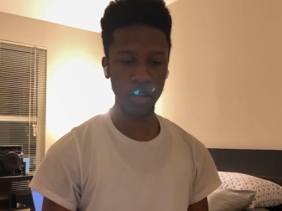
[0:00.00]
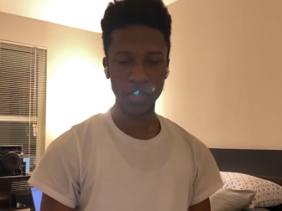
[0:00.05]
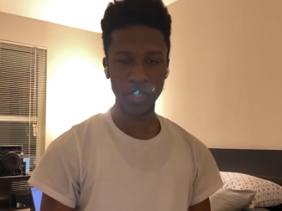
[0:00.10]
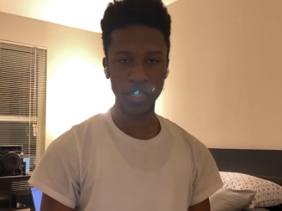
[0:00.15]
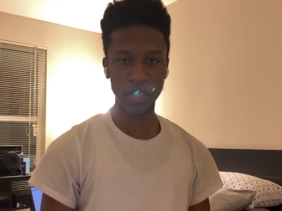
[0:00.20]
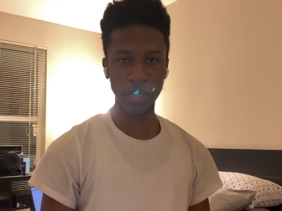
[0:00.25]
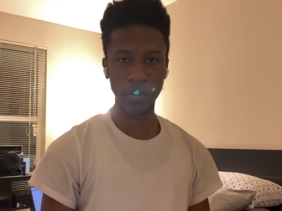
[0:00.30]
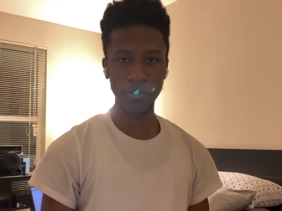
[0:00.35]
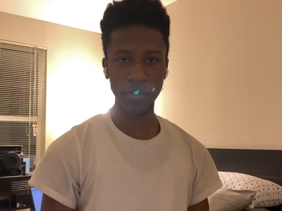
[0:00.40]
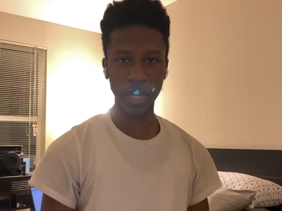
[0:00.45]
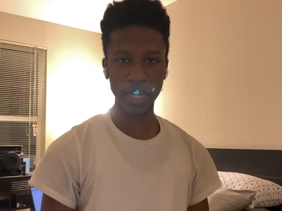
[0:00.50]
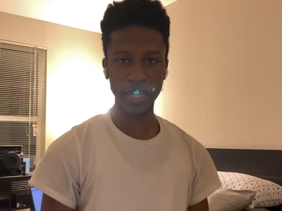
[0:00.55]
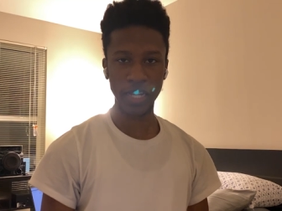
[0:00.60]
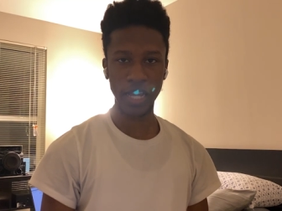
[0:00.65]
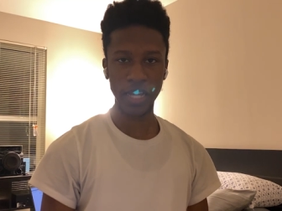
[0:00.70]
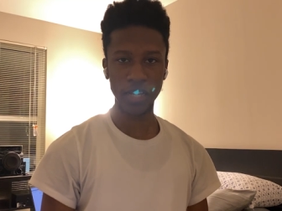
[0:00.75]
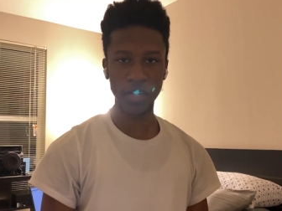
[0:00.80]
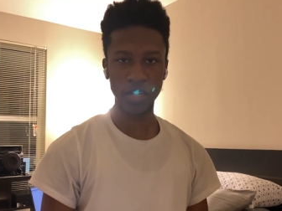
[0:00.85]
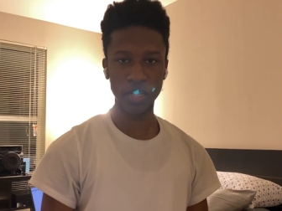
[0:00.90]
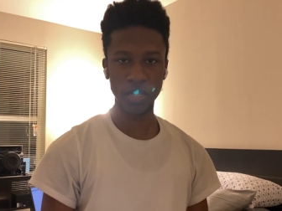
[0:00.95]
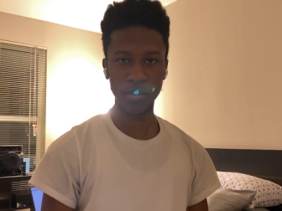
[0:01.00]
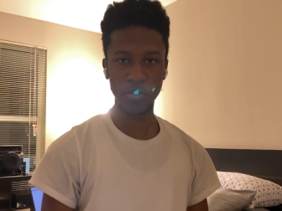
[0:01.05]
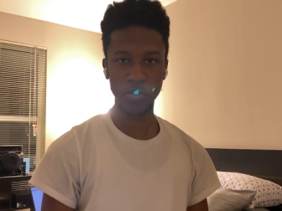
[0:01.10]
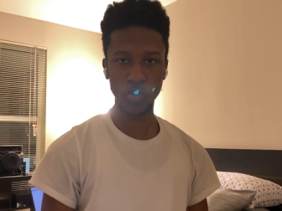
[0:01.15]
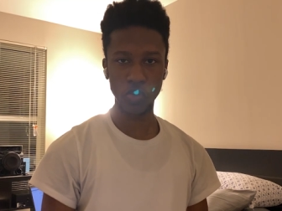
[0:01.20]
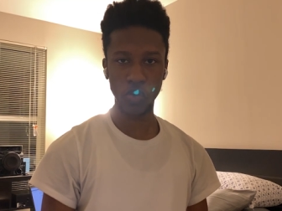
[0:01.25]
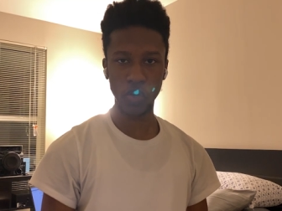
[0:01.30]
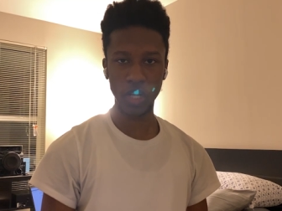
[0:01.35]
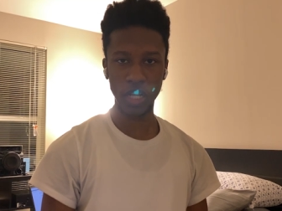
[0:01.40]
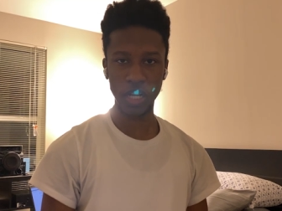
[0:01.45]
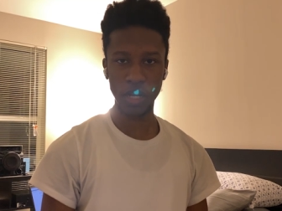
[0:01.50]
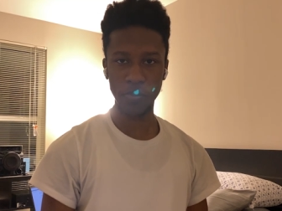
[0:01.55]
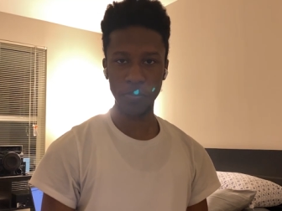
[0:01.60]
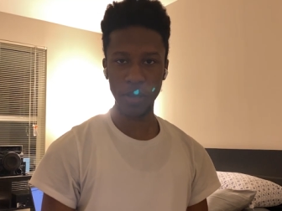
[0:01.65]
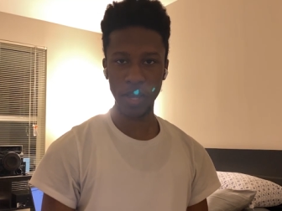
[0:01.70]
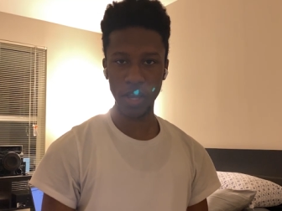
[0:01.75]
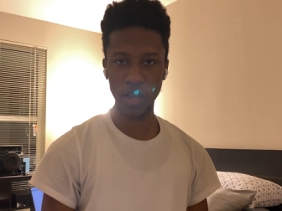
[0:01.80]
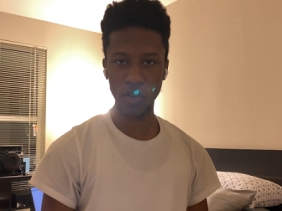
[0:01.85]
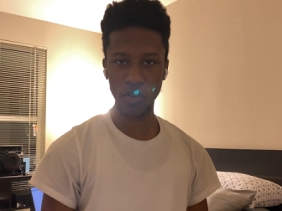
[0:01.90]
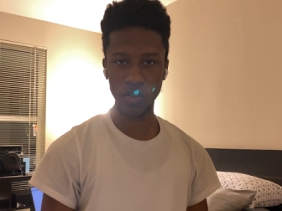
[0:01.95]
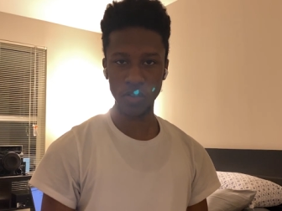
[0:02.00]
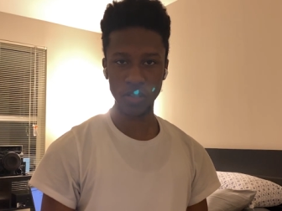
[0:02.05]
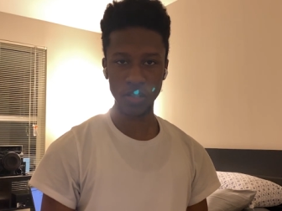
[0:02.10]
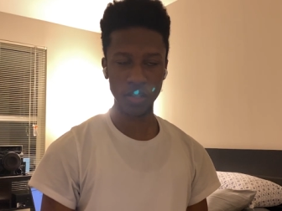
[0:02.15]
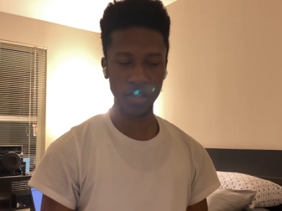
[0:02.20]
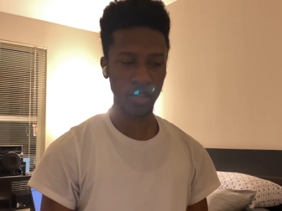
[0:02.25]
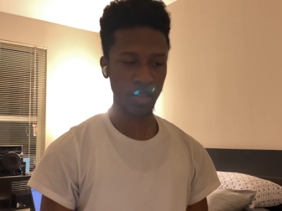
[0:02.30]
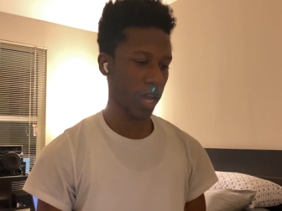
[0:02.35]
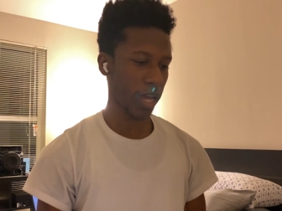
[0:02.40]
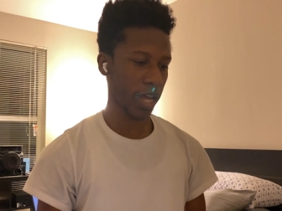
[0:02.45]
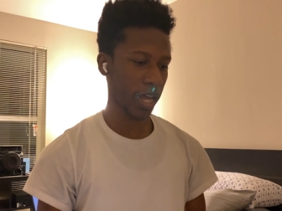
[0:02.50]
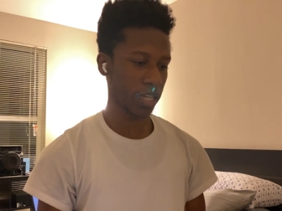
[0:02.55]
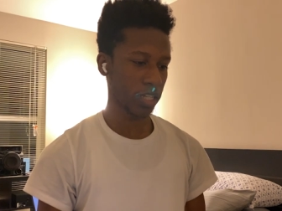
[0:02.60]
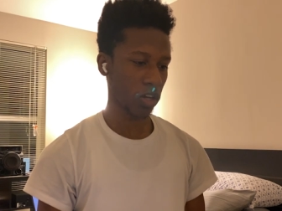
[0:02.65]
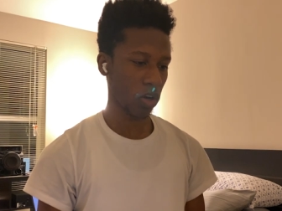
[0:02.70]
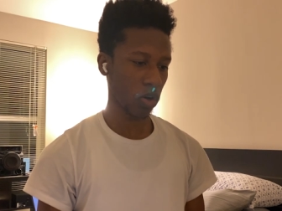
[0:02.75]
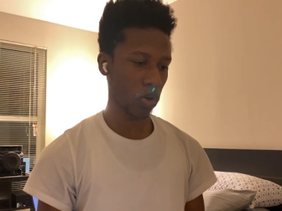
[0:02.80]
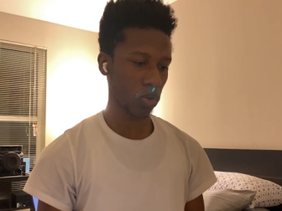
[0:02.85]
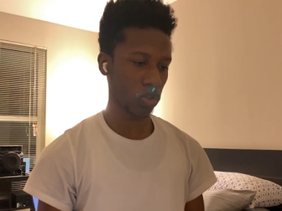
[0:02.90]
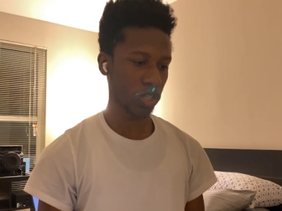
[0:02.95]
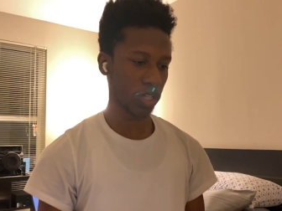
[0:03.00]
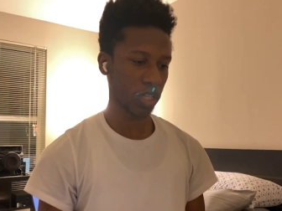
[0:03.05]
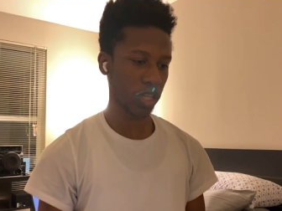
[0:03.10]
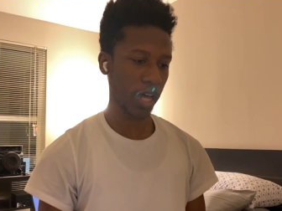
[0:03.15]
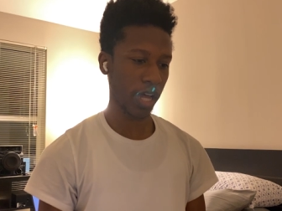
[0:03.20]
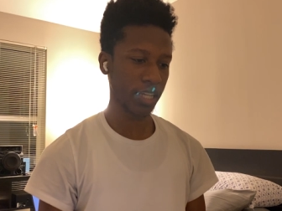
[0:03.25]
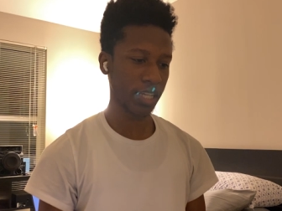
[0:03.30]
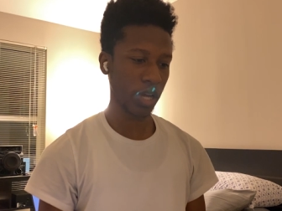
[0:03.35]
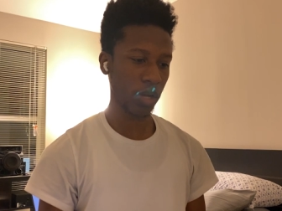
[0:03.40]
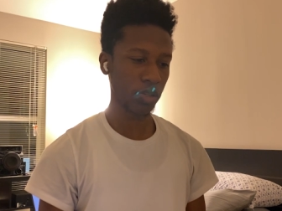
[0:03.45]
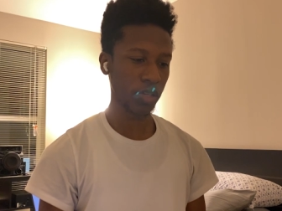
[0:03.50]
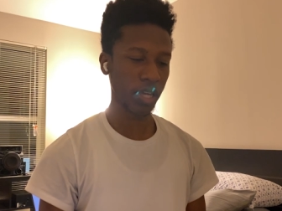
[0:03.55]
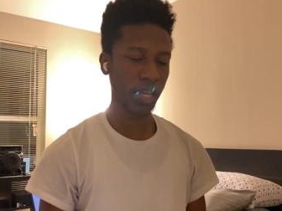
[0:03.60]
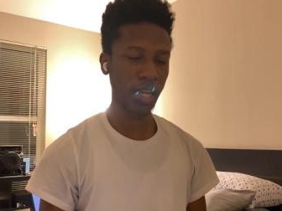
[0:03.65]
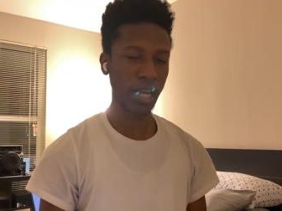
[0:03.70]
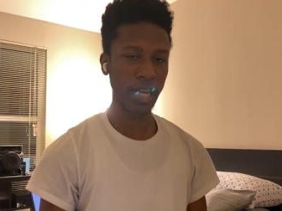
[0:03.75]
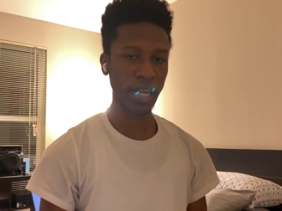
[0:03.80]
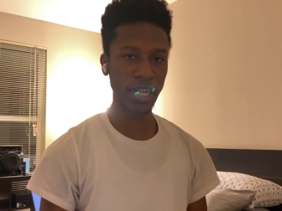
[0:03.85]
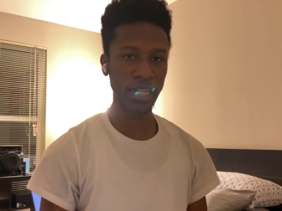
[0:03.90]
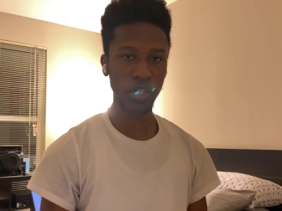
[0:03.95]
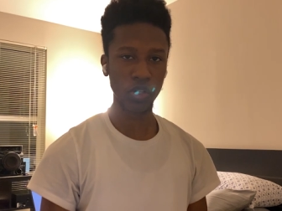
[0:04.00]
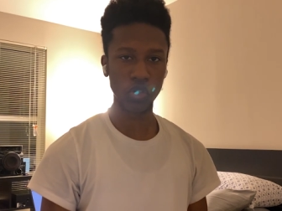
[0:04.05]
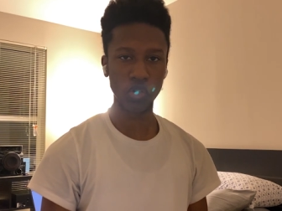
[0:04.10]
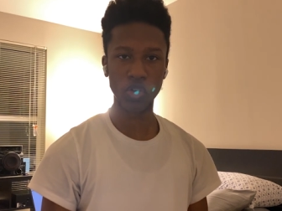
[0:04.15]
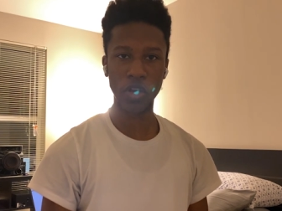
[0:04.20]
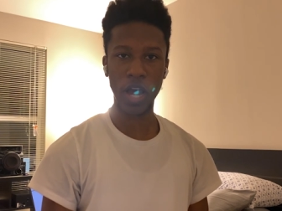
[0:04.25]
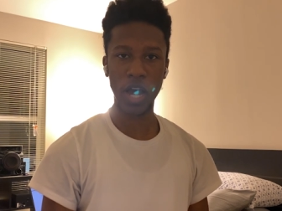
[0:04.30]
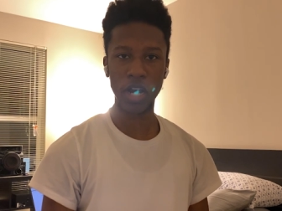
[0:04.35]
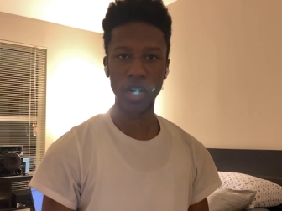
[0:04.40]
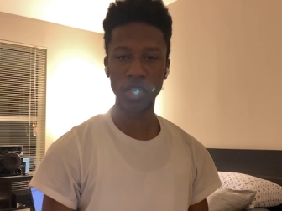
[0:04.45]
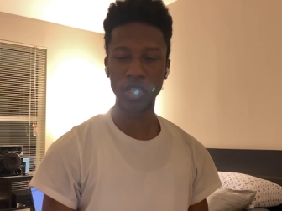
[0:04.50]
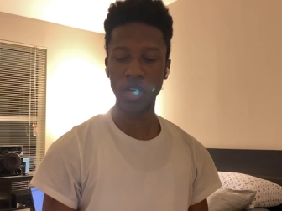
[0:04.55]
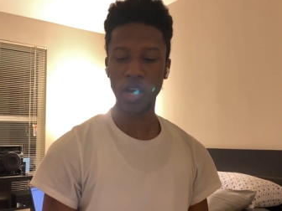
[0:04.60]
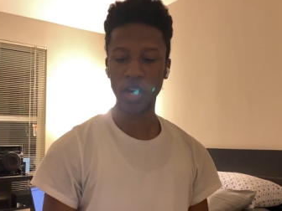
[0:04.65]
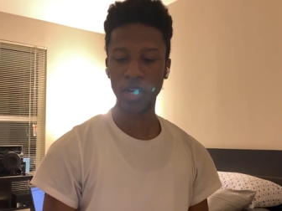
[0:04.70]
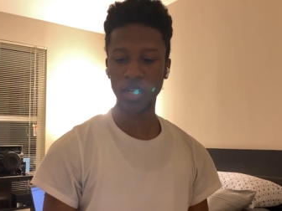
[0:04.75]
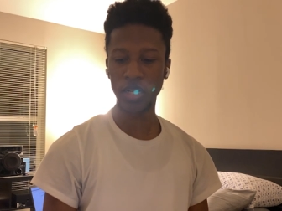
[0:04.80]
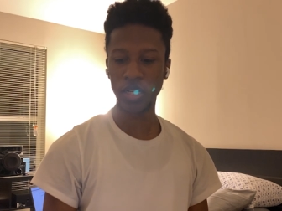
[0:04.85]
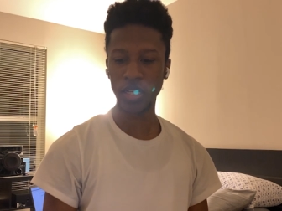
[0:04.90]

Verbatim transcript: Seemed like they cooked the majority of the pairs. And I guess all those declines I was getting, I guess those were out of stock